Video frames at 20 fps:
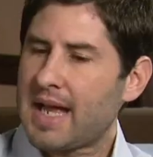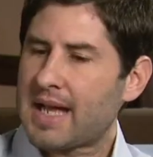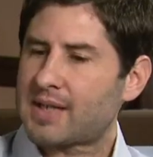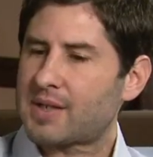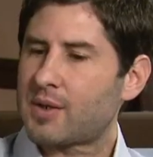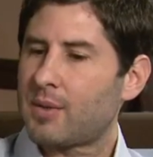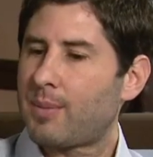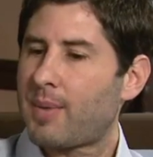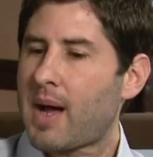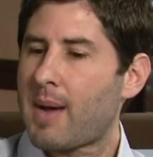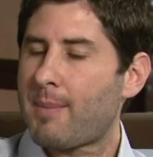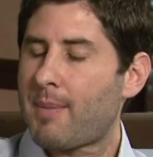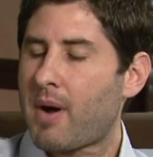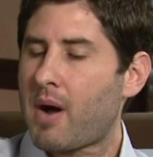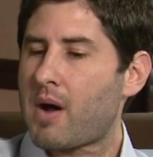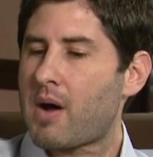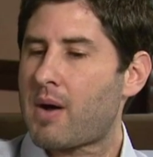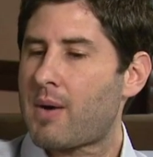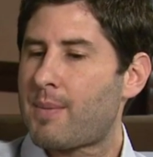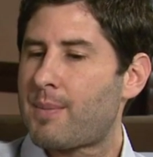Yeah, so my
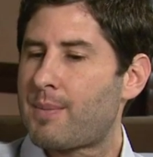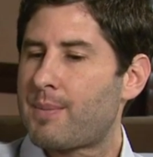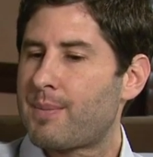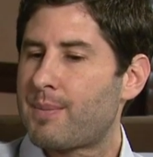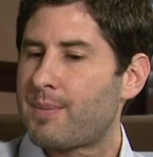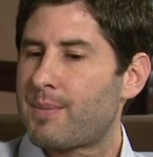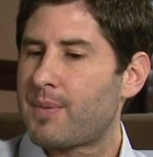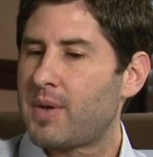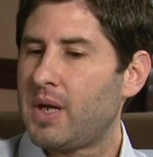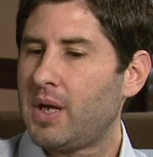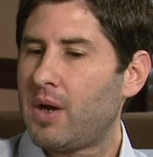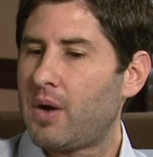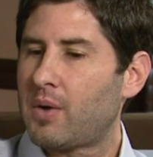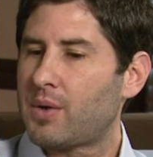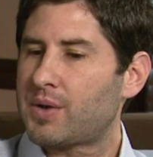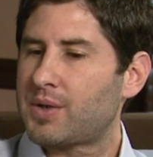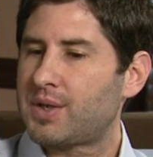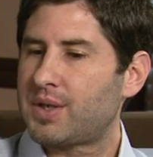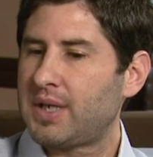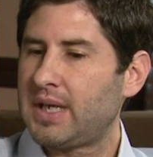mom, you know,
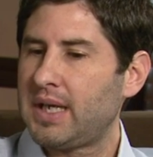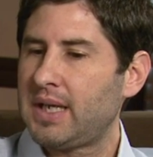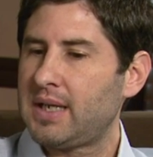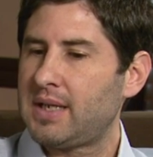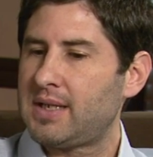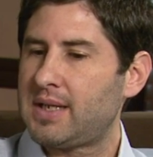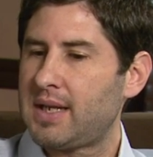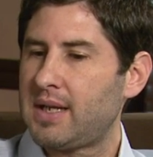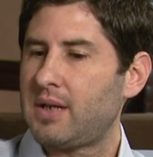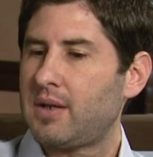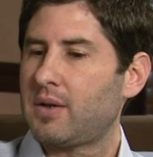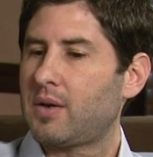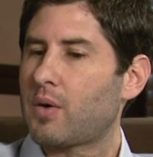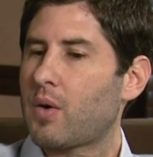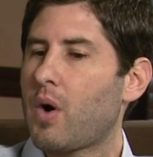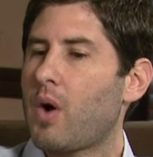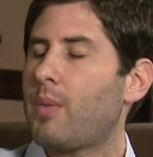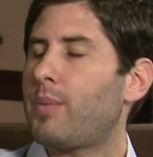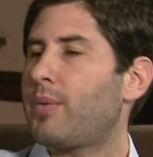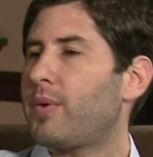she didn't
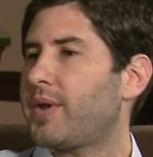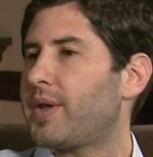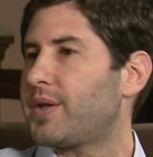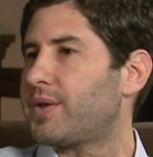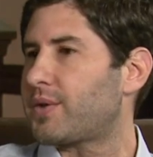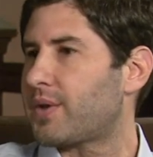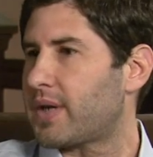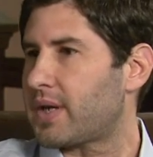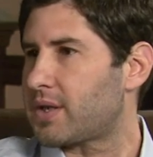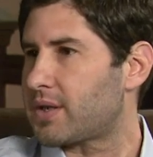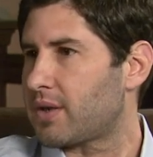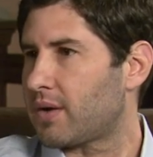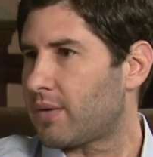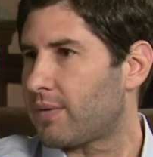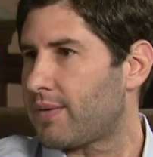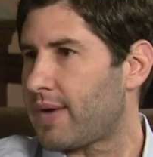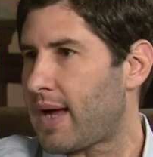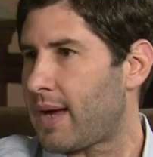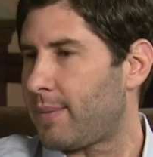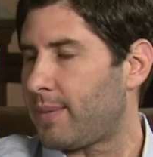grow up with a traditional
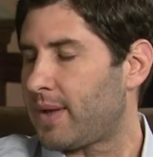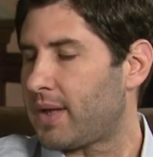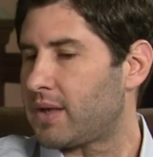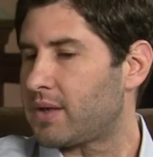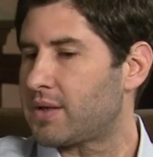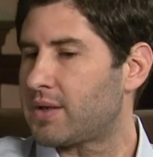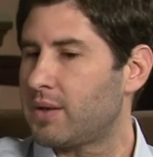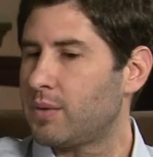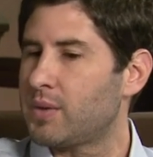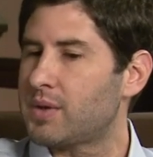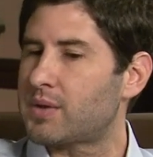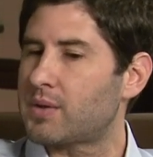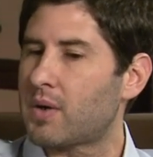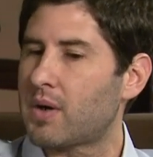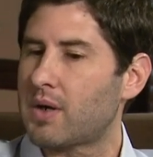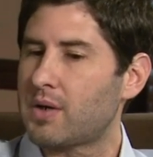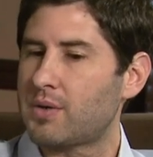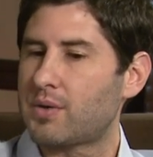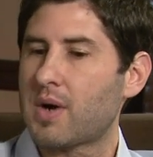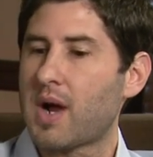family. She was
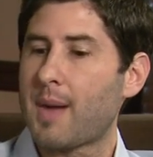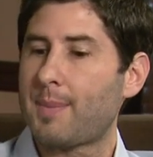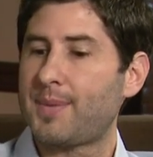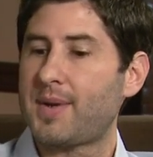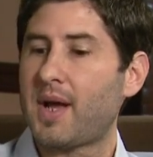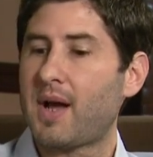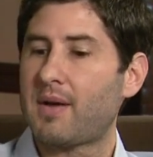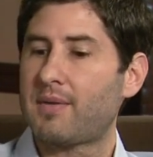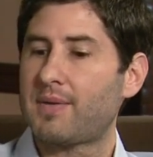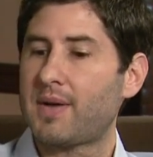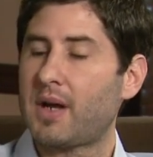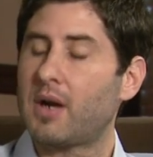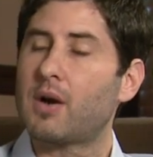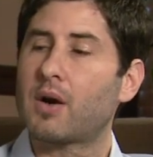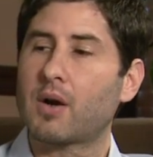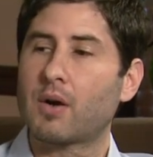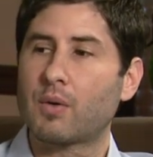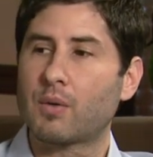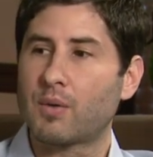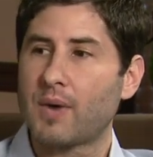sort of dropped off at
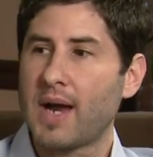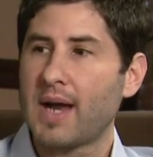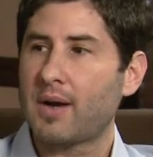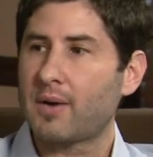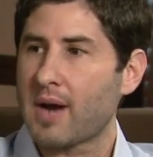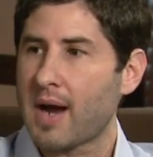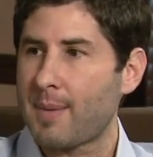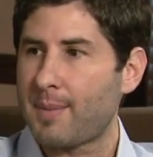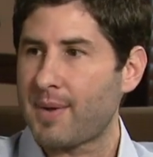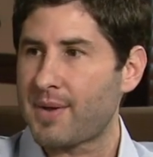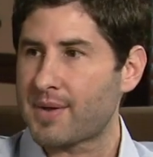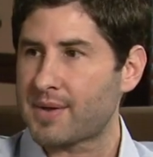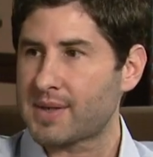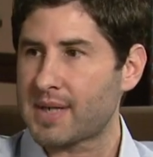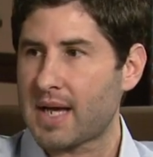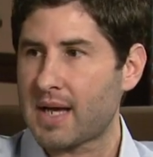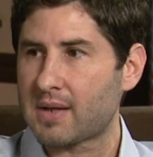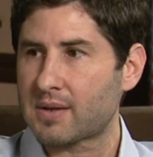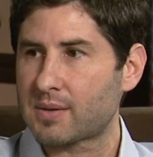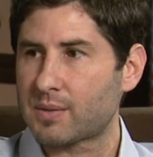her great grandmother's
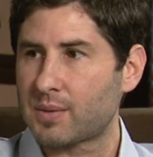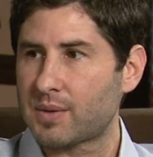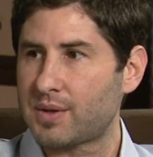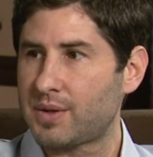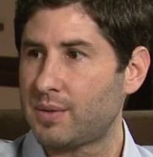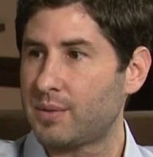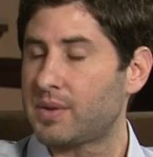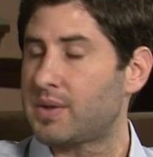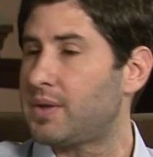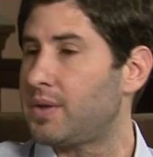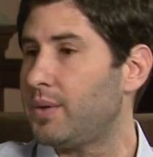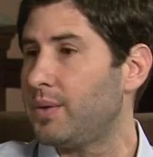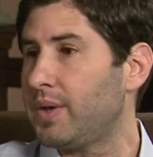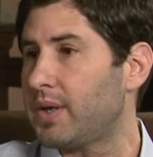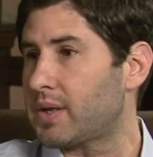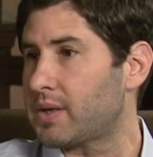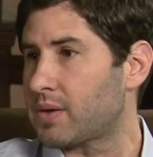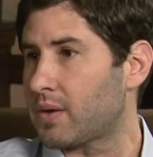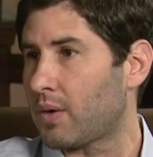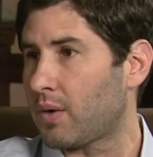house when she was two
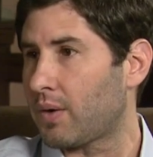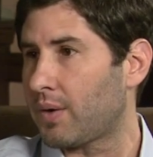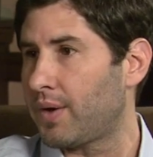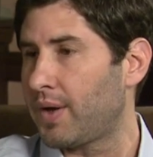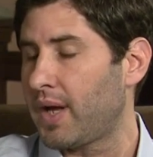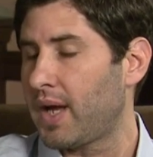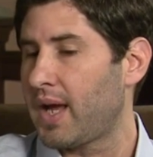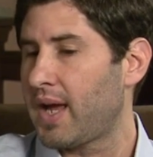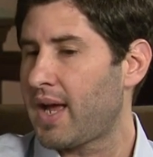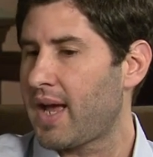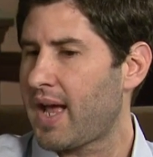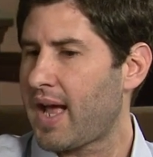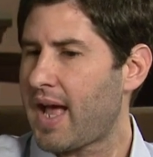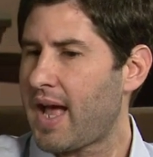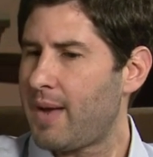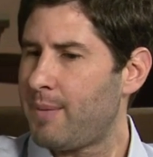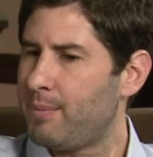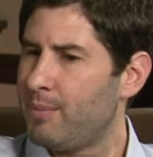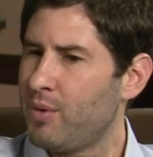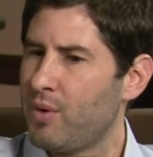years old
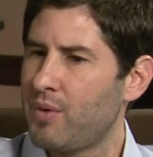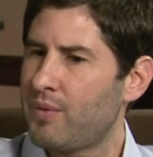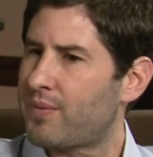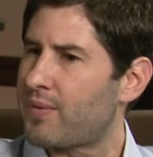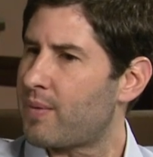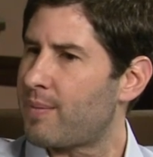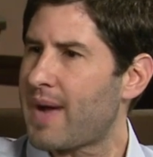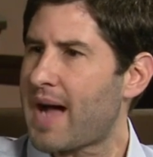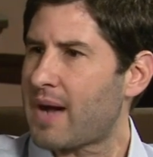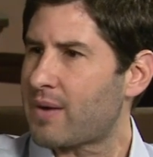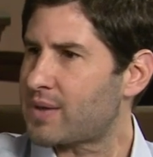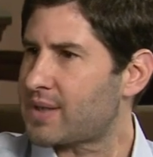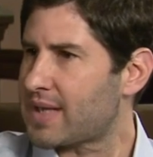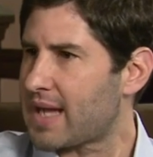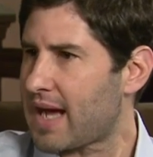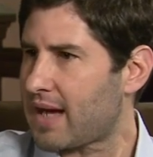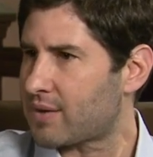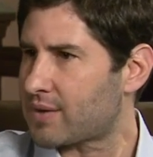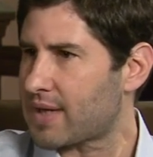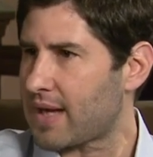and moved from house
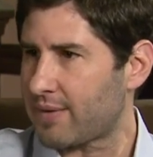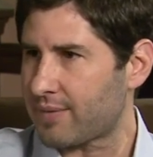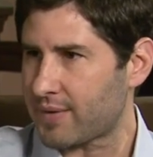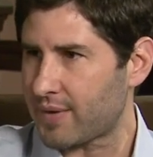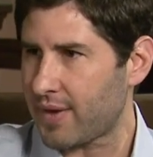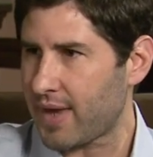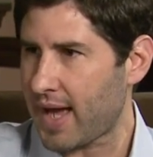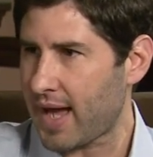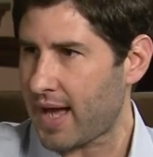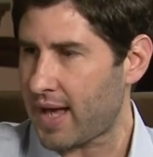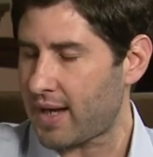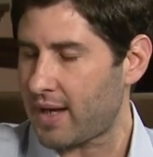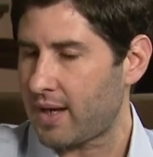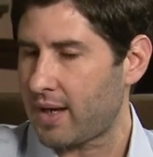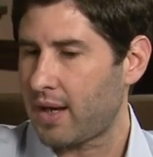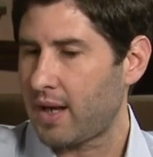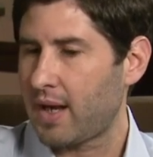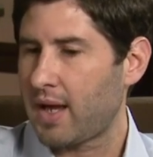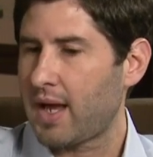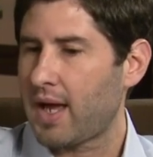to house after that
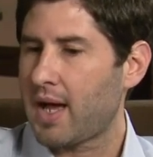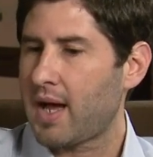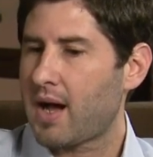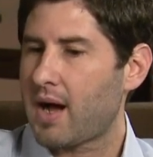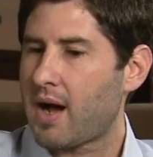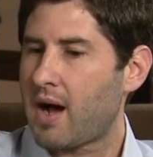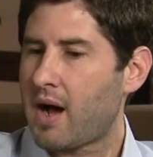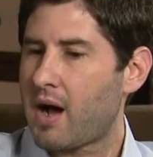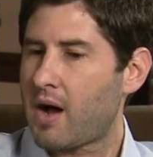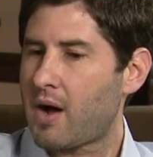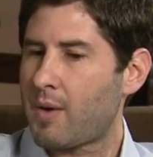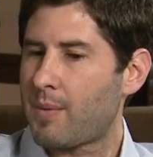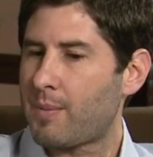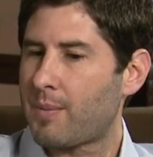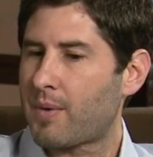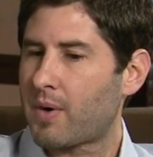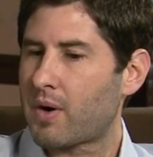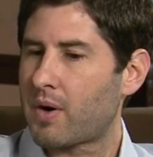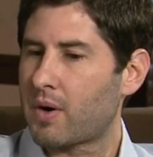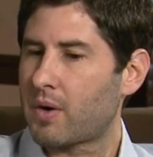
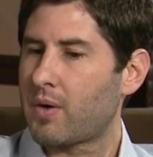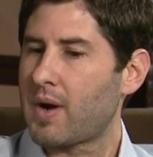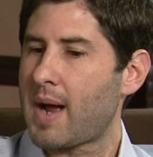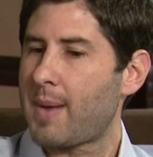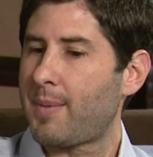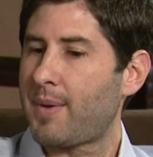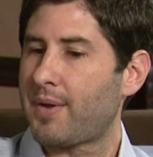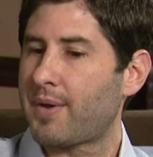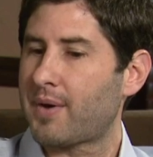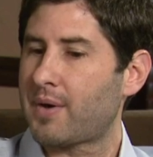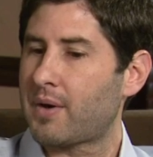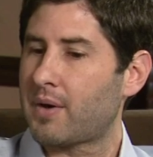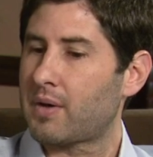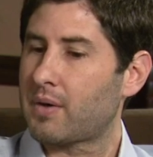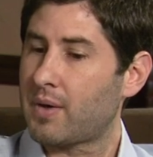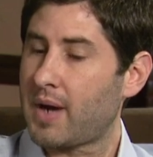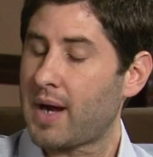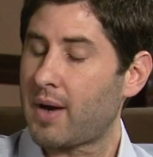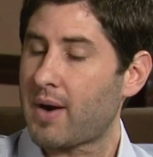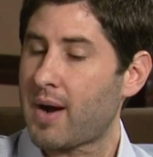um, her grandmother, her
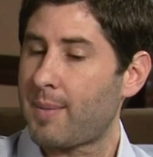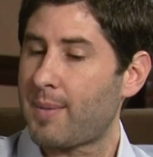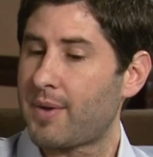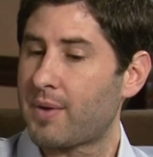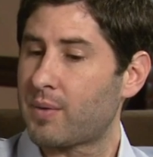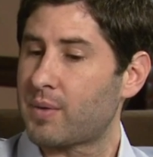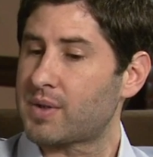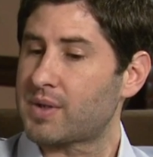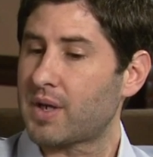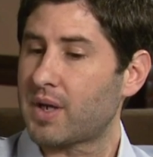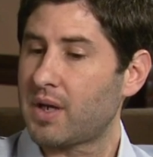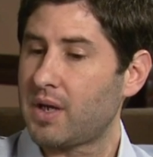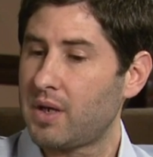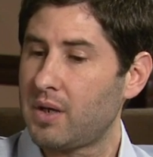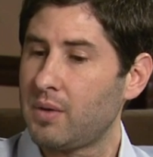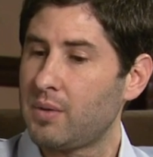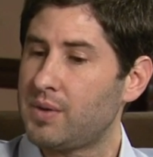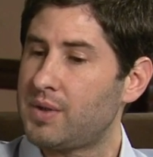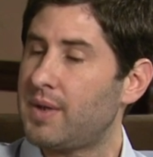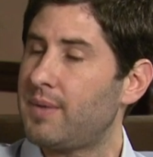great grandmother, was a
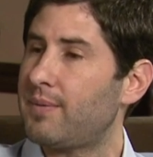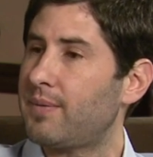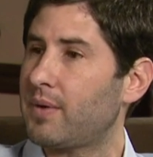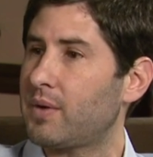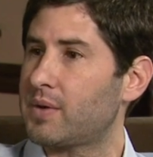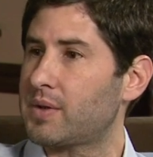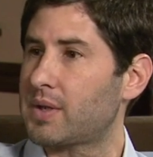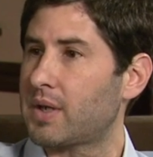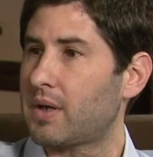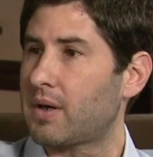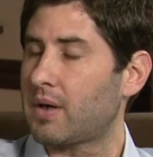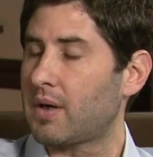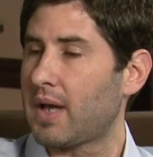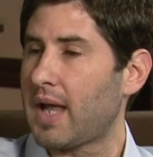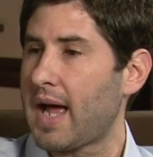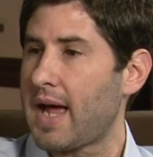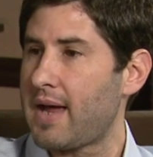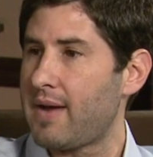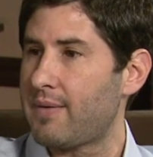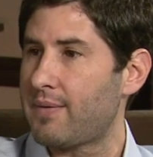huge influence in her
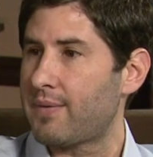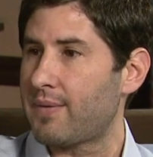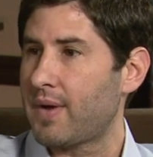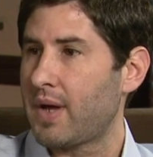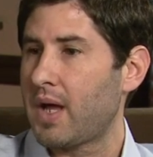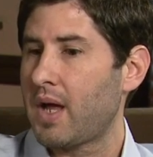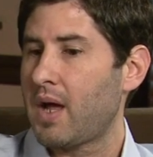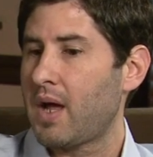life.